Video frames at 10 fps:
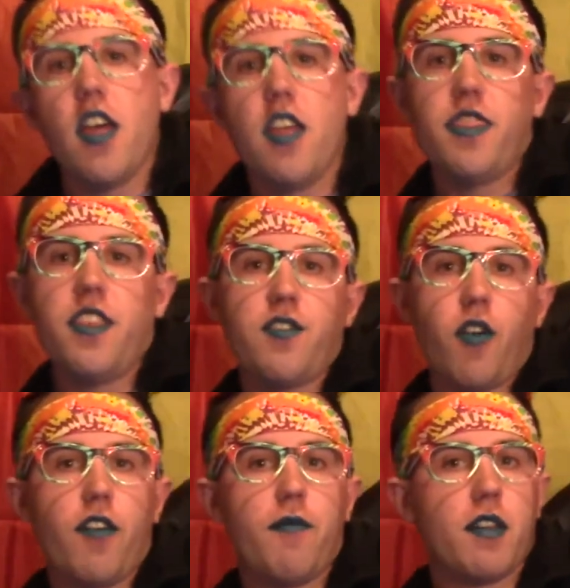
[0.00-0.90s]
the
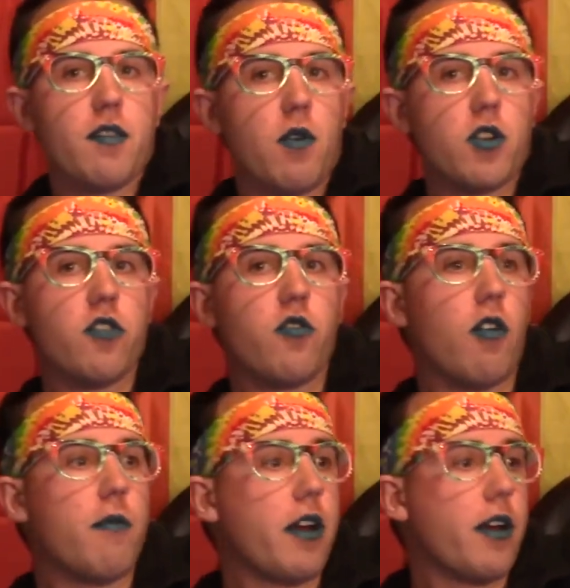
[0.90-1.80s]
story of Mixed Emotions,
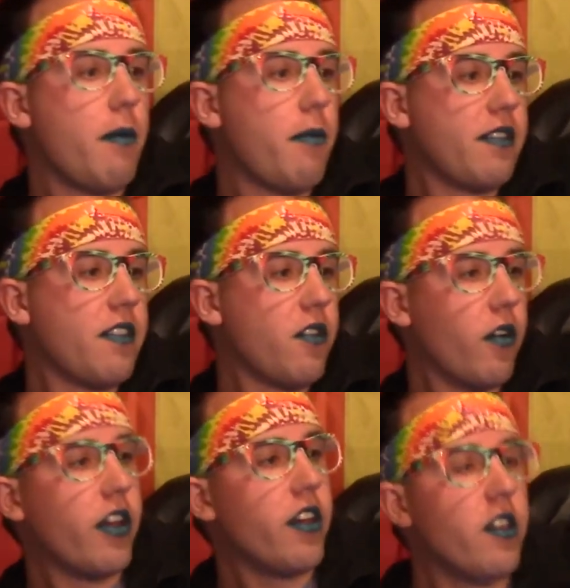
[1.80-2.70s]
or my creepypasta
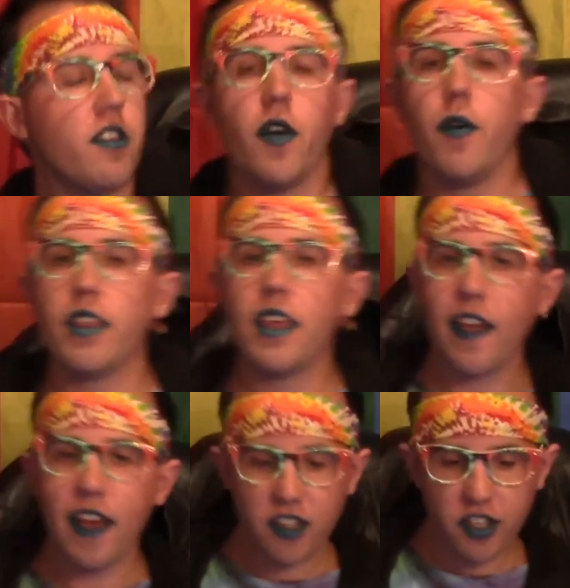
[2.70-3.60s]
story. So, in the
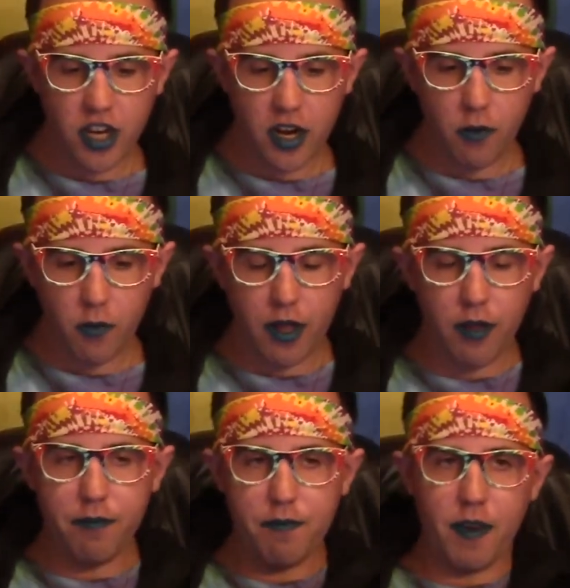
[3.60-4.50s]
last
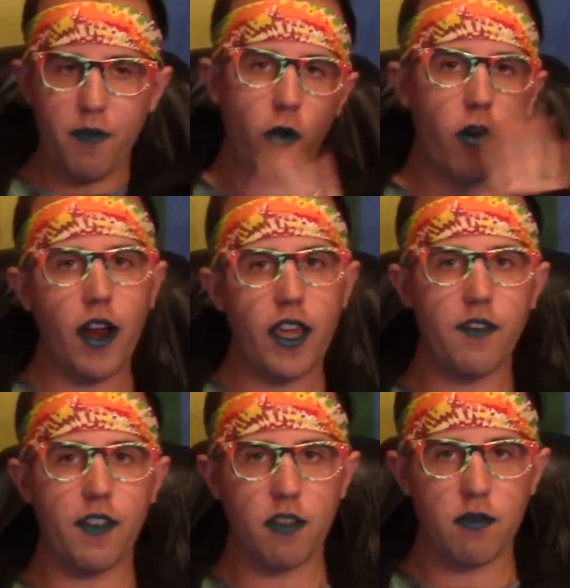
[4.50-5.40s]
before I
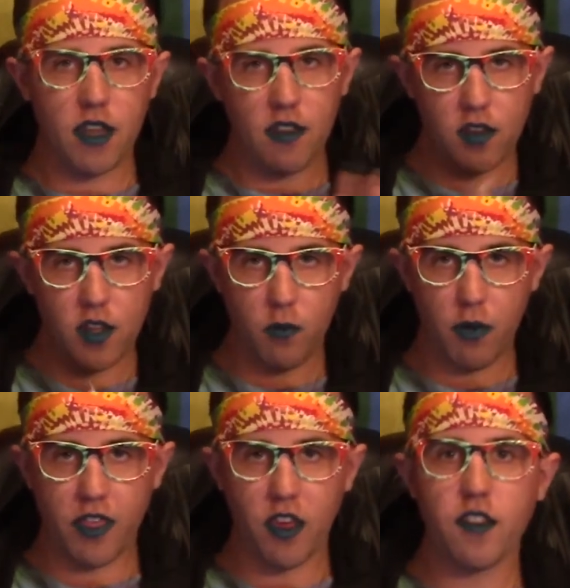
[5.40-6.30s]
even continue
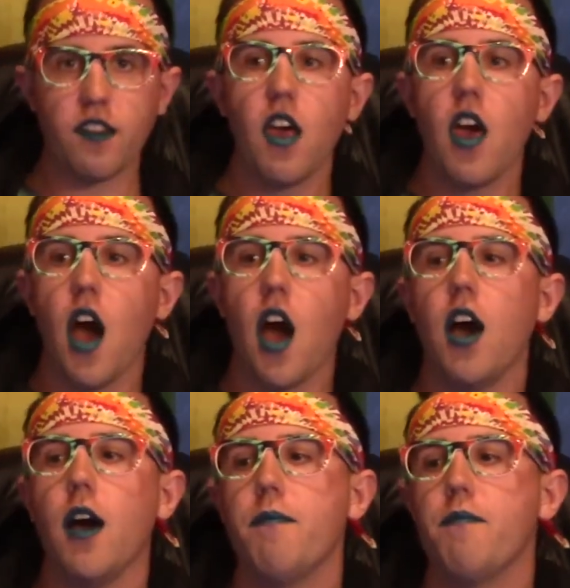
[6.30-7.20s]
with this,
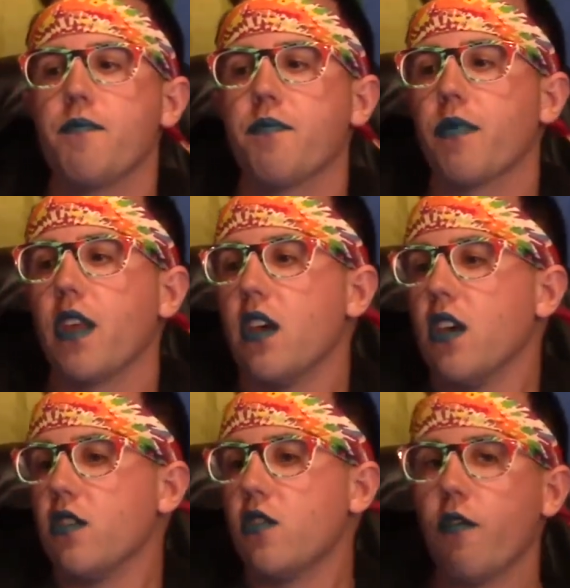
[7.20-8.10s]
don't
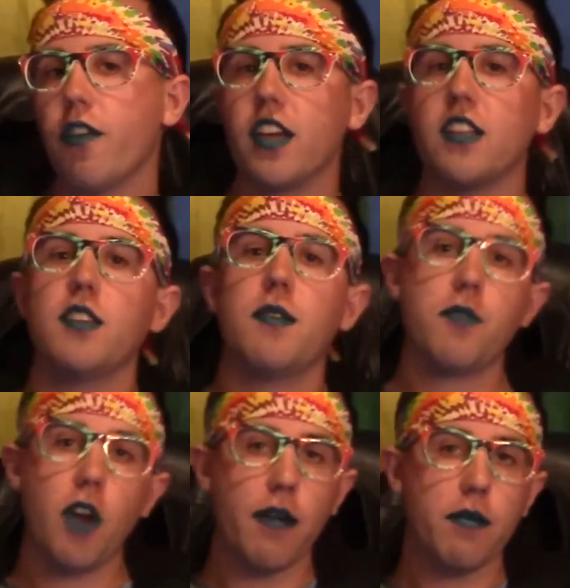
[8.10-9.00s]
forget to
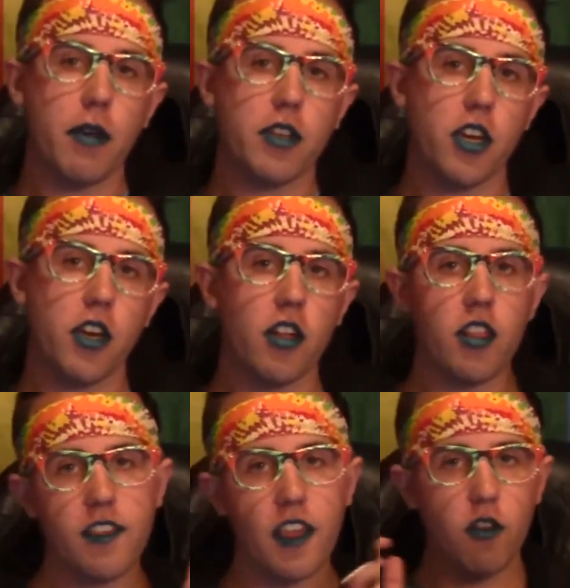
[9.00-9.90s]
subscribe to my channel and
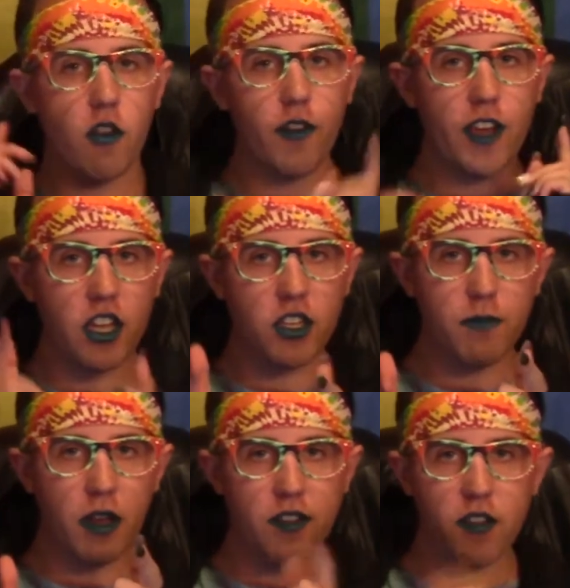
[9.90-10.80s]
click that notification
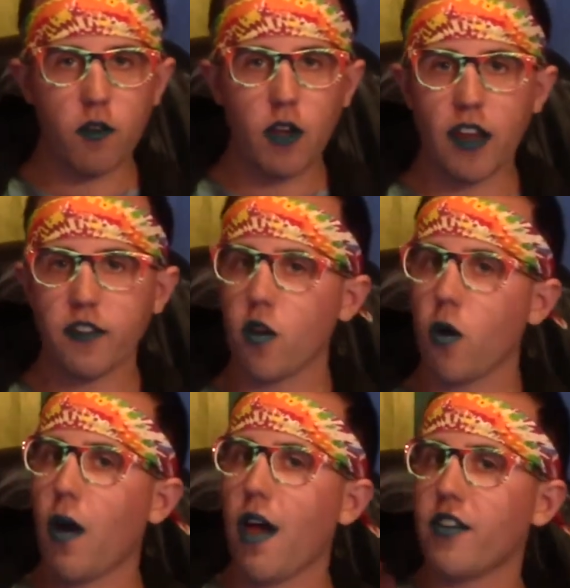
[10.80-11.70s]
bell so you guys
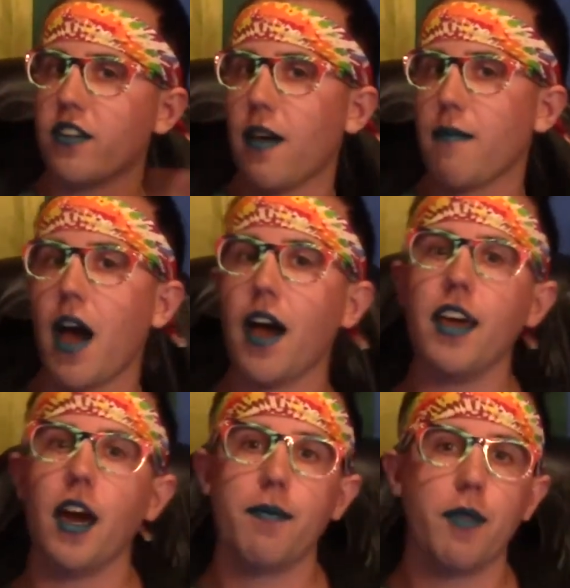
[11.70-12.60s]
know every time I
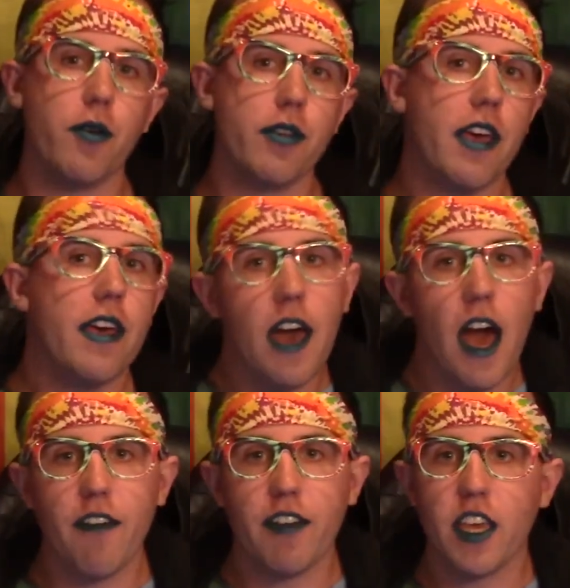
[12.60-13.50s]
upload
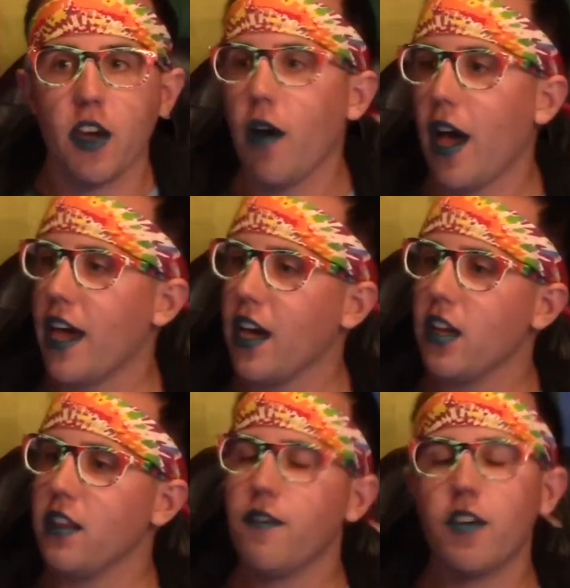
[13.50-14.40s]
a video.
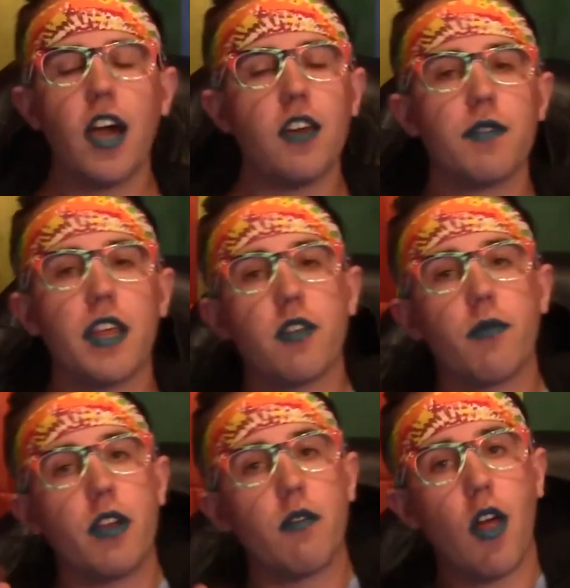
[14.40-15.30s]
And if you guys would like to
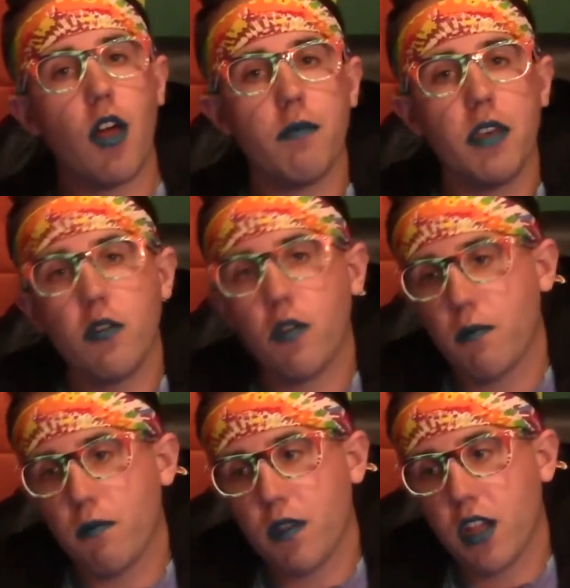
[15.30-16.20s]
read along with me, you
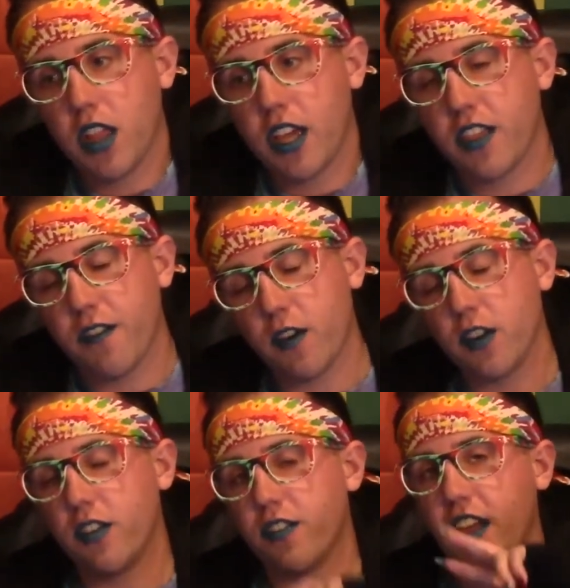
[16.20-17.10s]
can click the
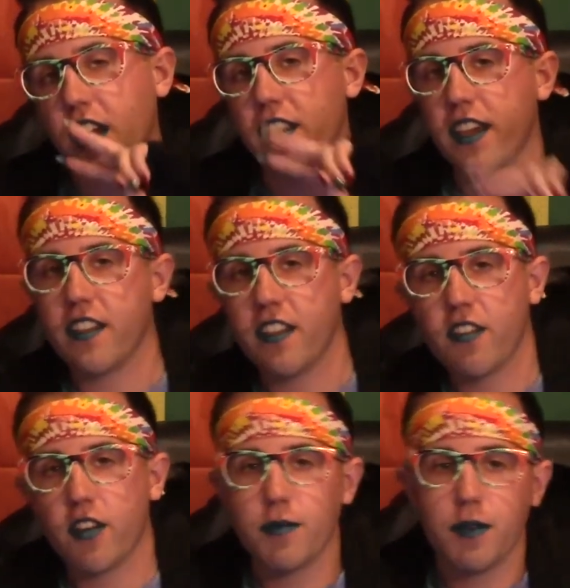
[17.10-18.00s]
first or second link in the
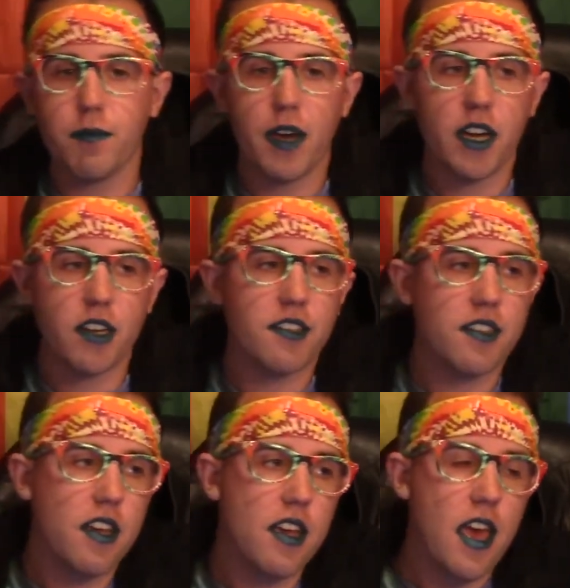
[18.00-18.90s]
description box,
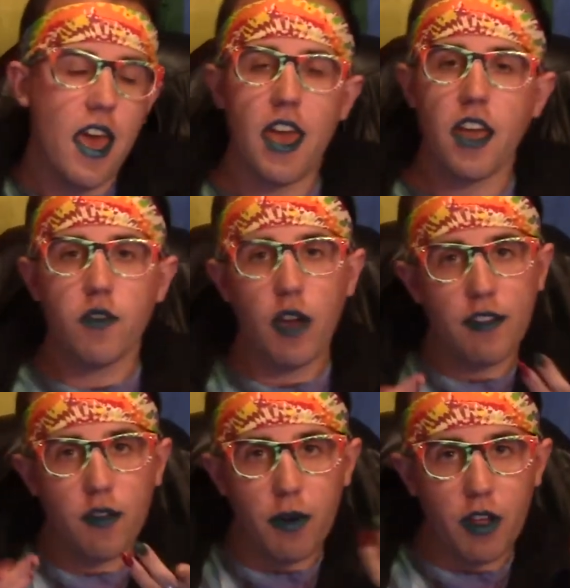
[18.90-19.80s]
and you
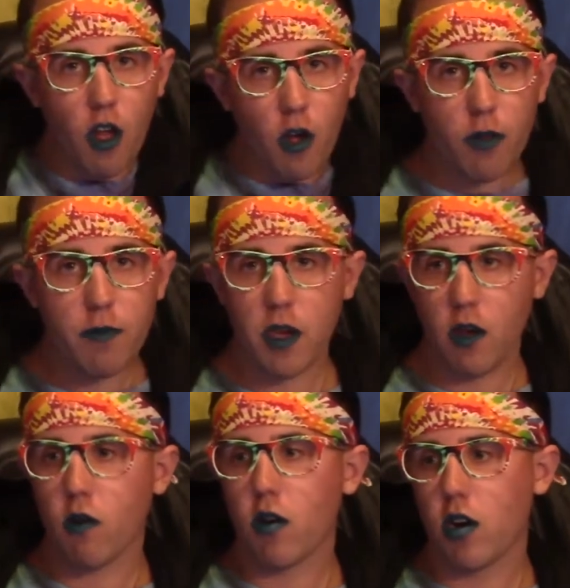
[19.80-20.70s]
guys can read along with me,
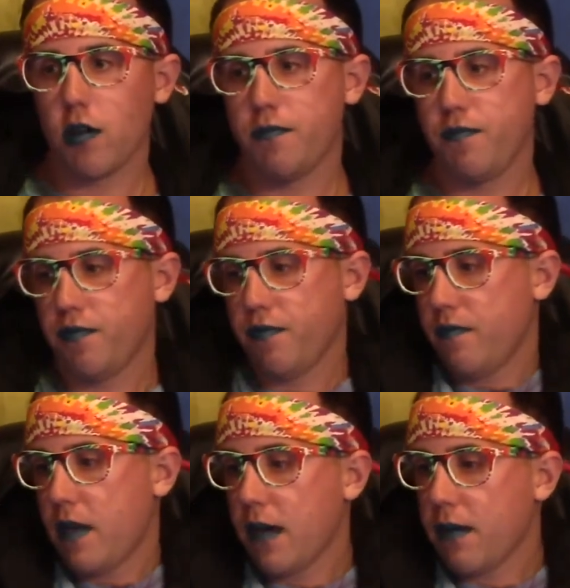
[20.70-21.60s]
or
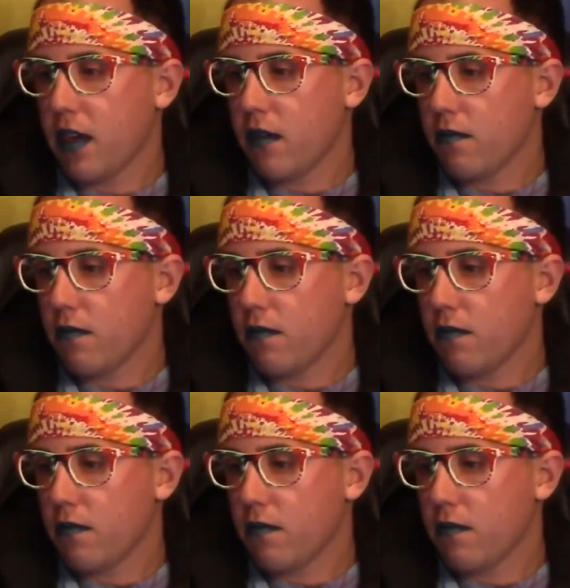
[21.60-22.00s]
you